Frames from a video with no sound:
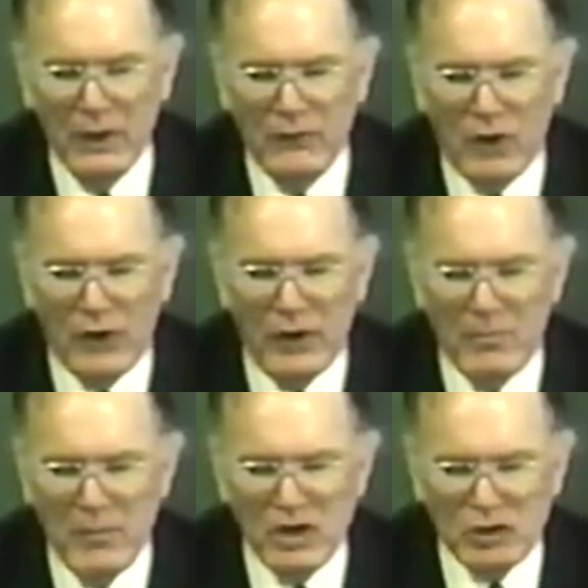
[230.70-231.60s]
For
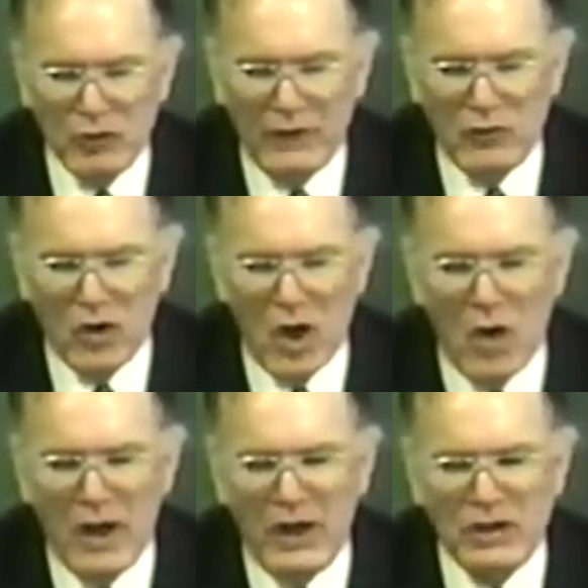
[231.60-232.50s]
the mystery of
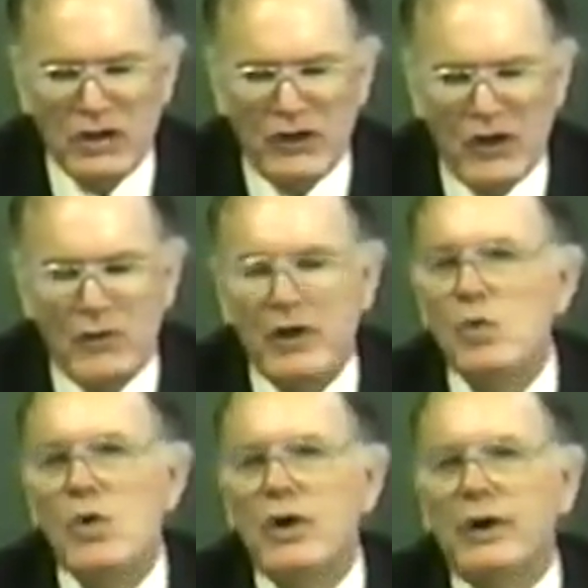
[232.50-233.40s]
lawlessness doth
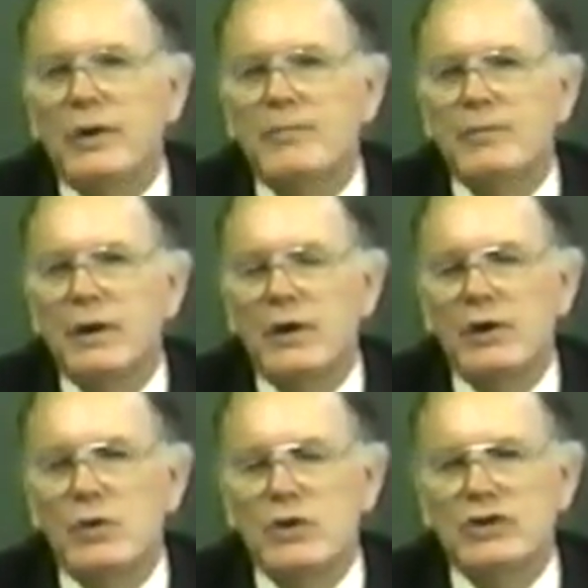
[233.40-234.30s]
already work. In
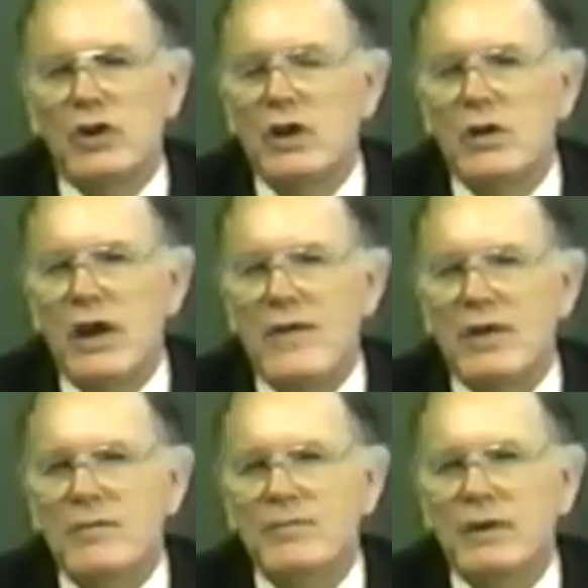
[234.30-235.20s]
other words, a little
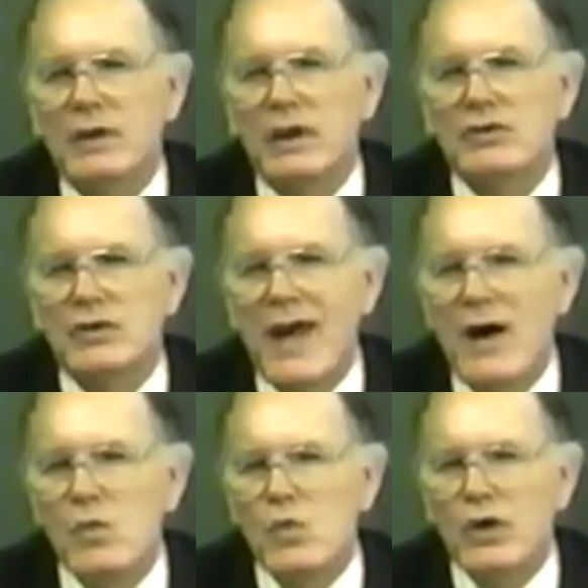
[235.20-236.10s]
leaven is
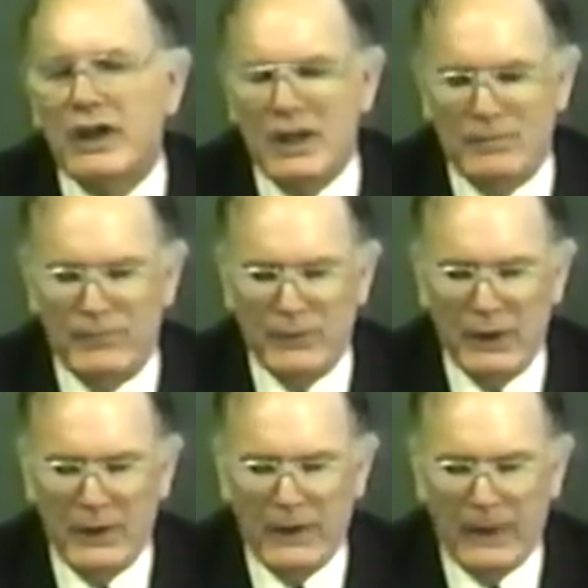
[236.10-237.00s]
now working.
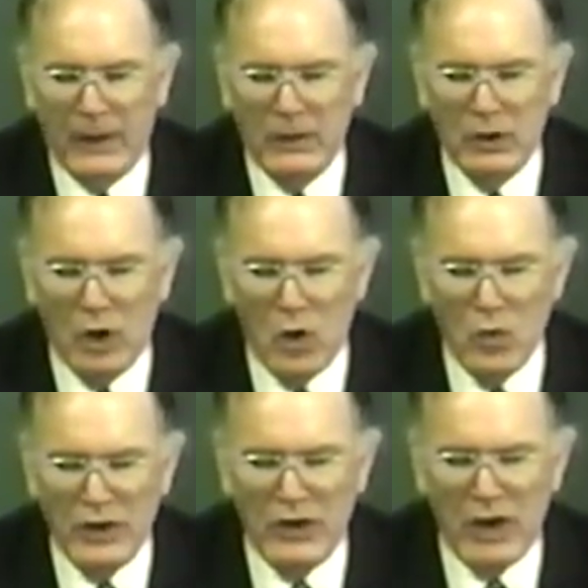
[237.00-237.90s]

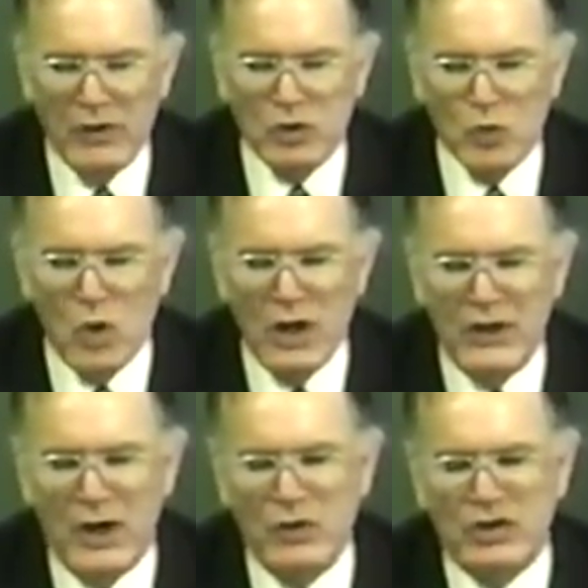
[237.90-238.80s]
Only there is
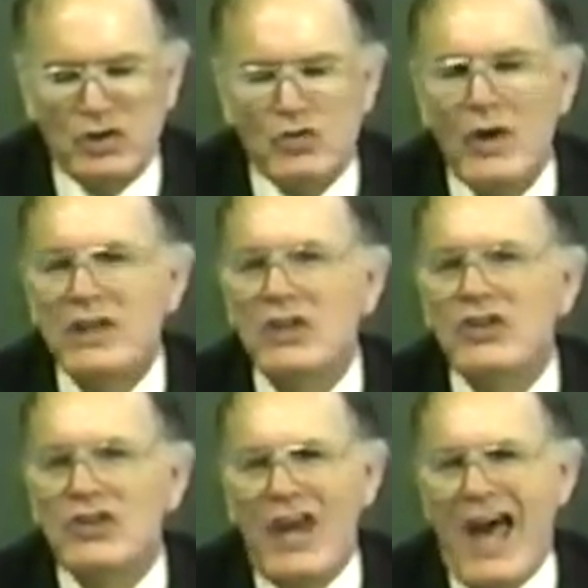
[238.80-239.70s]
one that
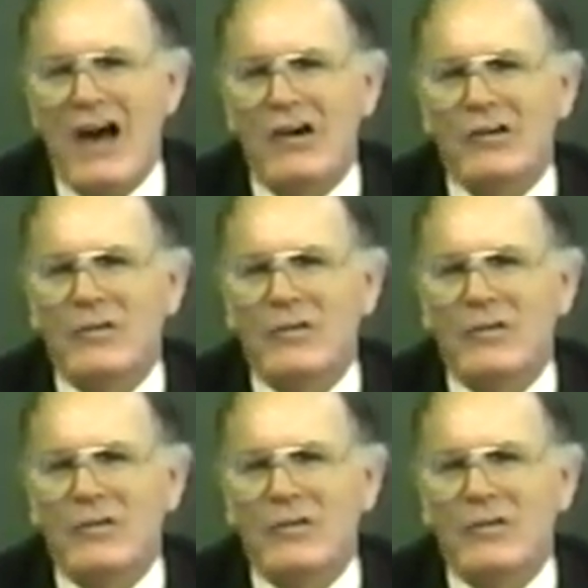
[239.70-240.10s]
restraineth now.